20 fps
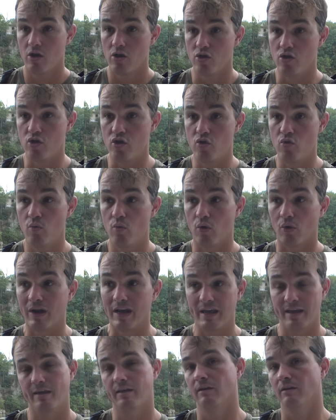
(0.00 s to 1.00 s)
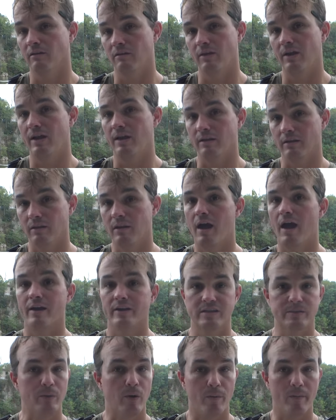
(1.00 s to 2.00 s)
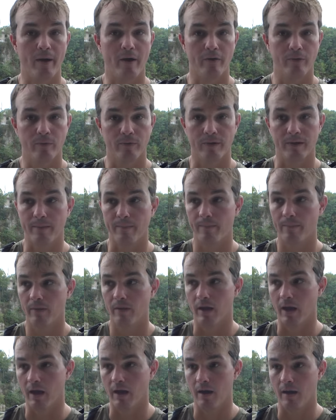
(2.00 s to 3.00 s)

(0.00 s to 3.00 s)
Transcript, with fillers: You will kill a lot of smallmouth with it.